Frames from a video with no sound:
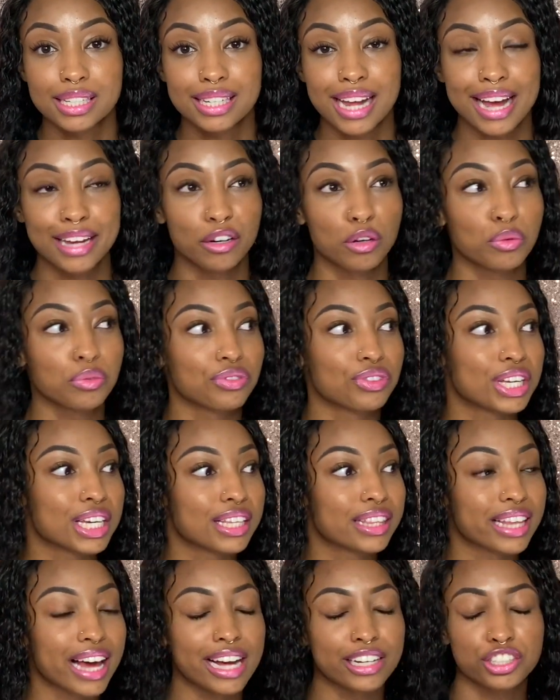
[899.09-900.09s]
I don't think
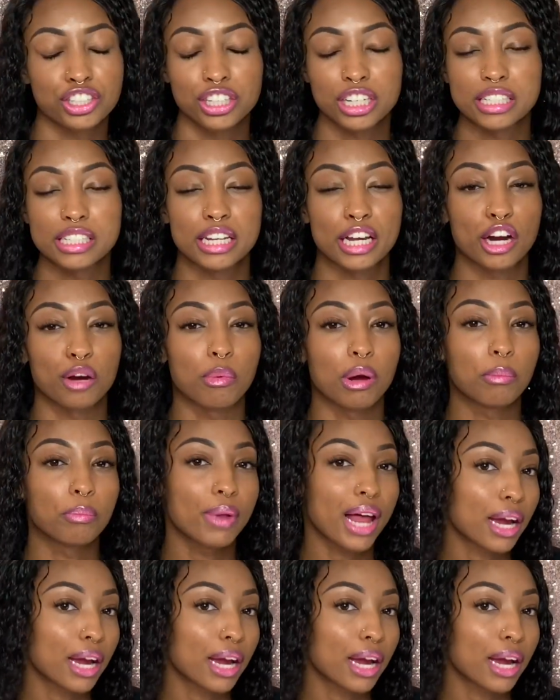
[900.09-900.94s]
that she doesn't care about black